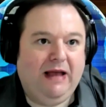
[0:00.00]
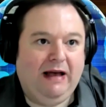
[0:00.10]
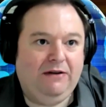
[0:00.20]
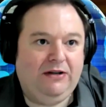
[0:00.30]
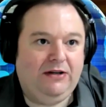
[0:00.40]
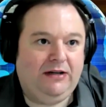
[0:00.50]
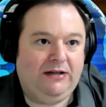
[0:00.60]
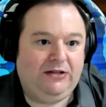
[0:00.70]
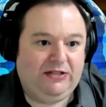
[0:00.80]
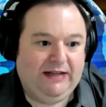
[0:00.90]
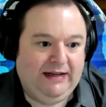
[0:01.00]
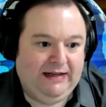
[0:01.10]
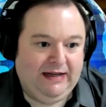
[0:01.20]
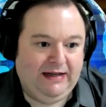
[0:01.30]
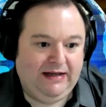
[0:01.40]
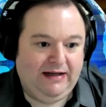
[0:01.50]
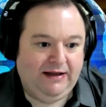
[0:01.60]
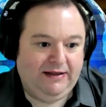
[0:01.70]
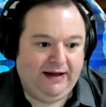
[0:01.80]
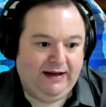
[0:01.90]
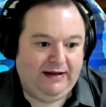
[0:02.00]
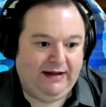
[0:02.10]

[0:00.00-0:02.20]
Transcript: have a good understanding on that?